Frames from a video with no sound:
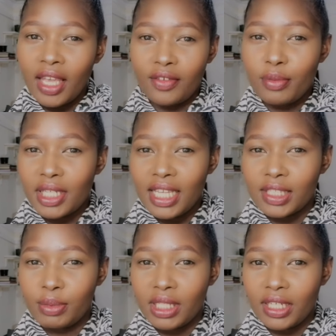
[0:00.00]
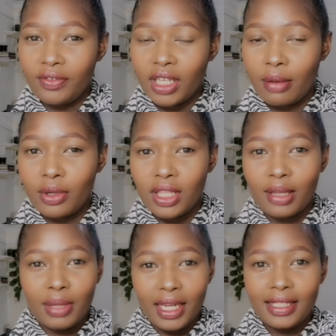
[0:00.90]
Everybody has been raving about
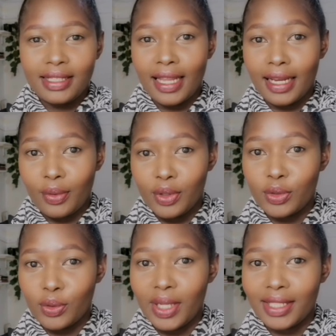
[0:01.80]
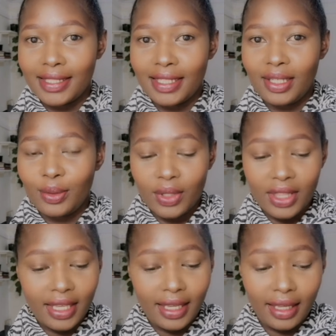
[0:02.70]
that place and I want to go and see
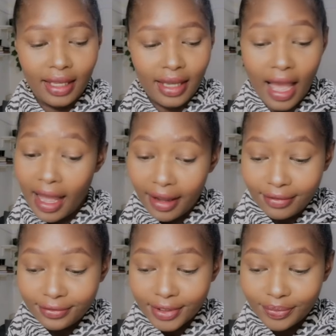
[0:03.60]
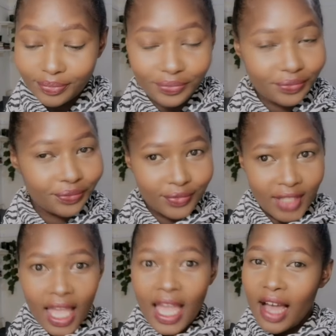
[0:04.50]
what they have.
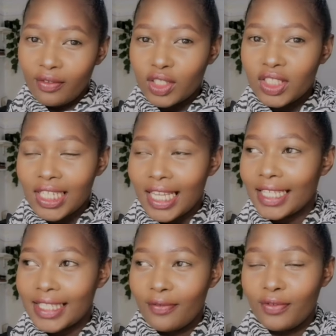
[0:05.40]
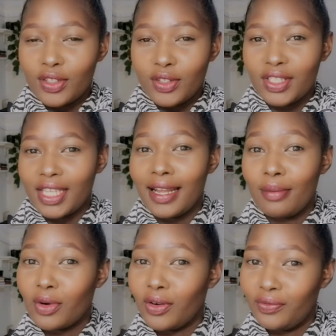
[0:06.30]
I've watched like some videos and
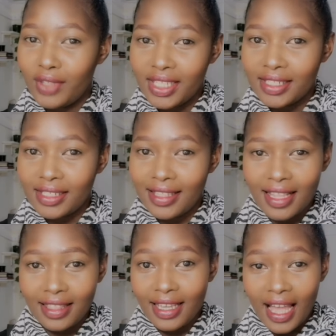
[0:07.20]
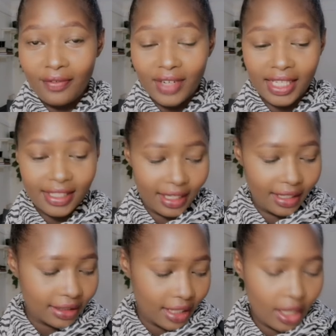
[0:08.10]
I'm convinced that they have nice
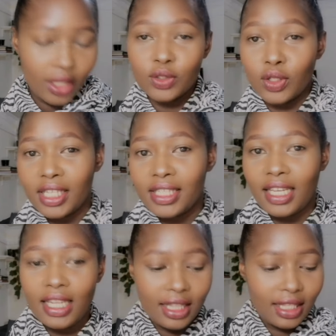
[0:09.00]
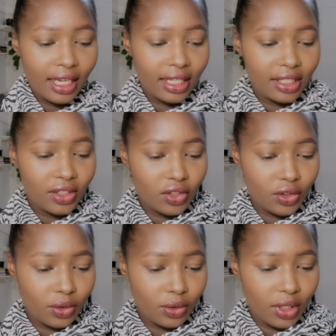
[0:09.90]
things. So yesterday I think I didn't
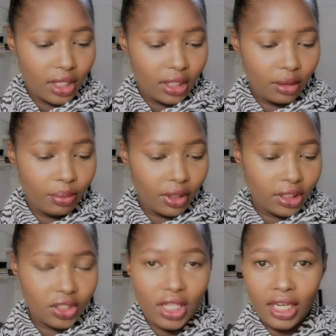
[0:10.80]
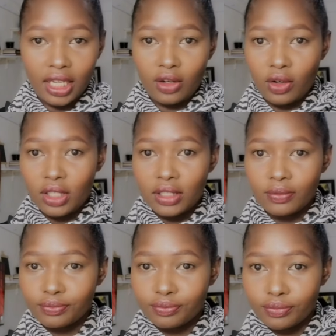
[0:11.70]
show you the nail polish that I got.